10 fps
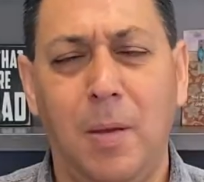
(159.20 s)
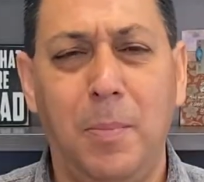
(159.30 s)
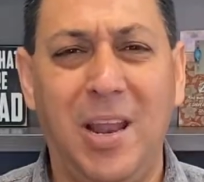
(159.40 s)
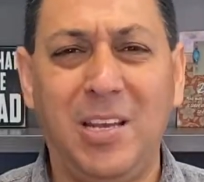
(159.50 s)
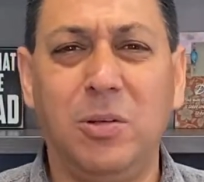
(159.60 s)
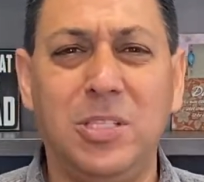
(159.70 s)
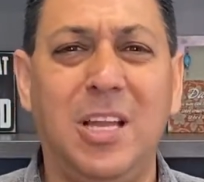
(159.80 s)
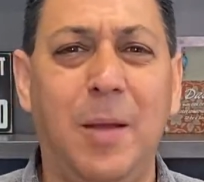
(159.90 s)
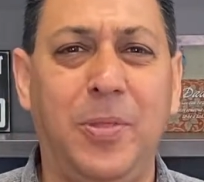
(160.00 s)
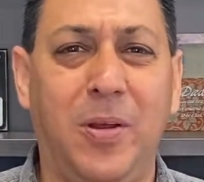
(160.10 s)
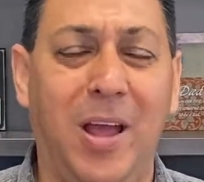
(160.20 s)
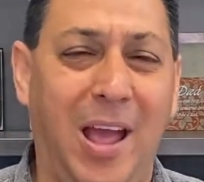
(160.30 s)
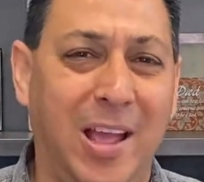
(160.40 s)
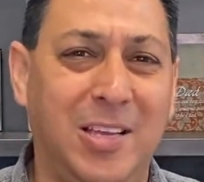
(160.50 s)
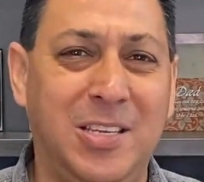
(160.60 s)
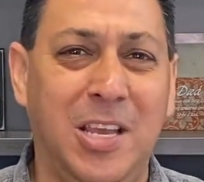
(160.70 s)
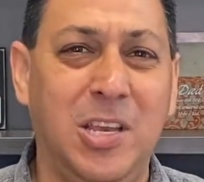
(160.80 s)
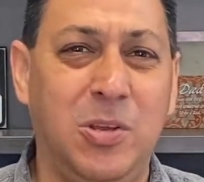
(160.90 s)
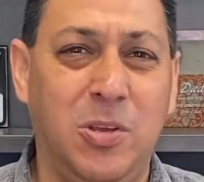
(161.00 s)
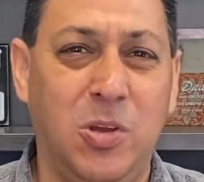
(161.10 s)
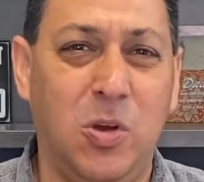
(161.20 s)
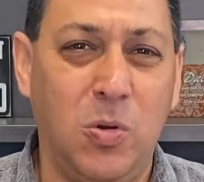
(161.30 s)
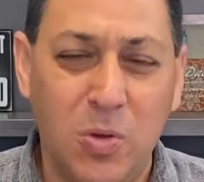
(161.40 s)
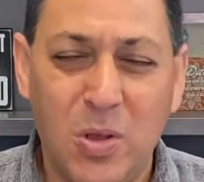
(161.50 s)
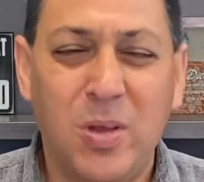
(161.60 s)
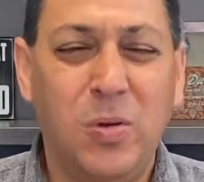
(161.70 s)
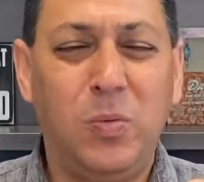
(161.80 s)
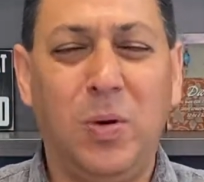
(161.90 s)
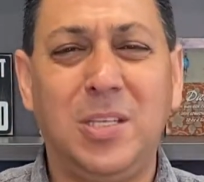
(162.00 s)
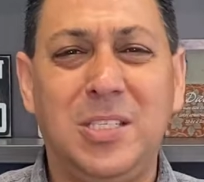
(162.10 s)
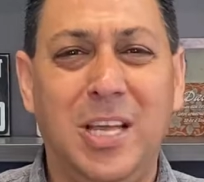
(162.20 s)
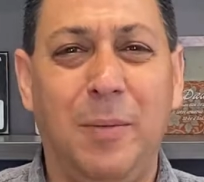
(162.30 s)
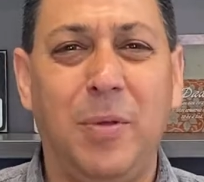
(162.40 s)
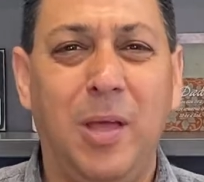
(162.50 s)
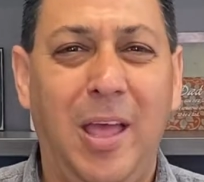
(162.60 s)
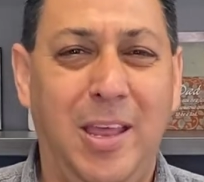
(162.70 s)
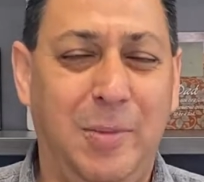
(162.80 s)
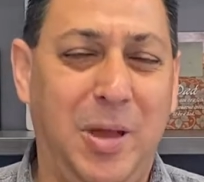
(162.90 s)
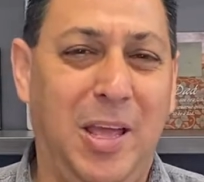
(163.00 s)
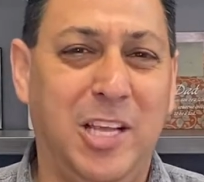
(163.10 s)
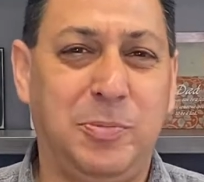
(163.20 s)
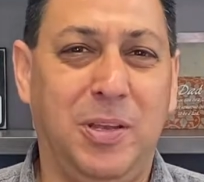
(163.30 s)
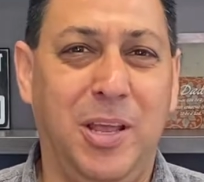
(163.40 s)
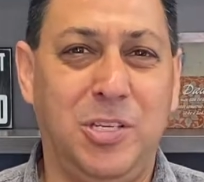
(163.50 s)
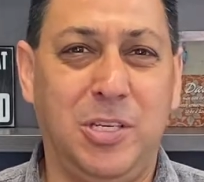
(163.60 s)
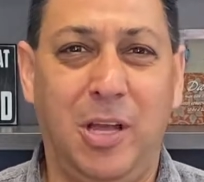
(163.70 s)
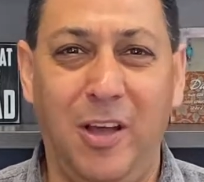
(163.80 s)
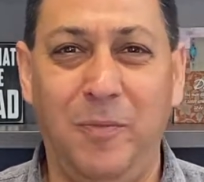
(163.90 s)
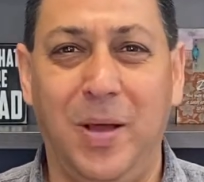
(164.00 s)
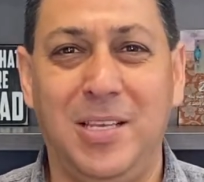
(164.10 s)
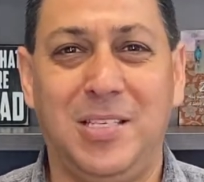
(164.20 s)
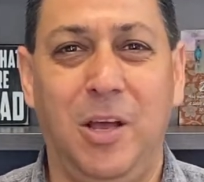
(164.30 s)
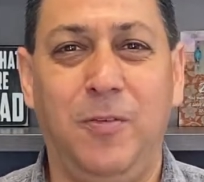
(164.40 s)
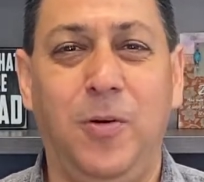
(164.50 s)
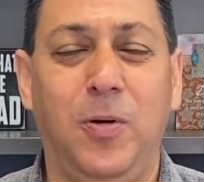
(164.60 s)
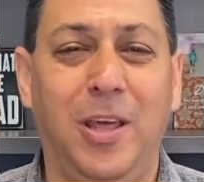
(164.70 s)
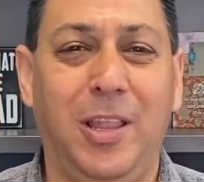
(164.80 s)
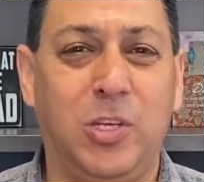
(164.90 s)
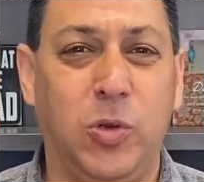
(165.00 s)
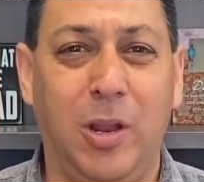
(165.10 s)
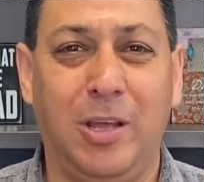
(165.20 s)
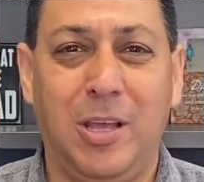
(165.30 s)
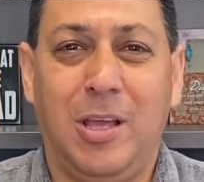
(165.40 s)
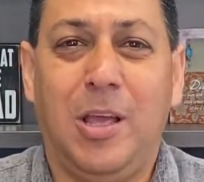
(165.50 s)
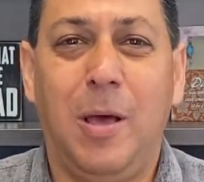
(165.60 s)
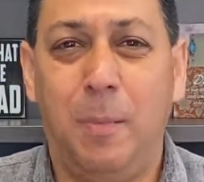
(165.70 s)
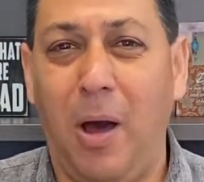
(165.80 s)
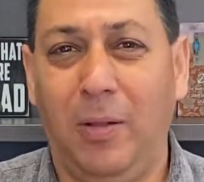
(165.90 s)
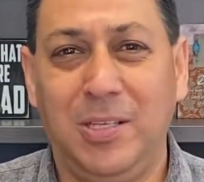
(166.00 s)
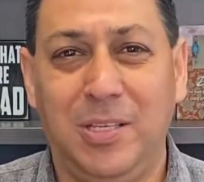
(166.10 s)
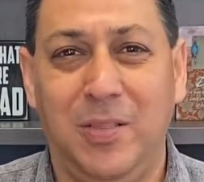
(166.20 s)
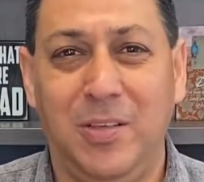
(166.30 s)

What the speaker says: But I don't stop there. I continue to go one step and in my explanation of my cell phone electronic policy in this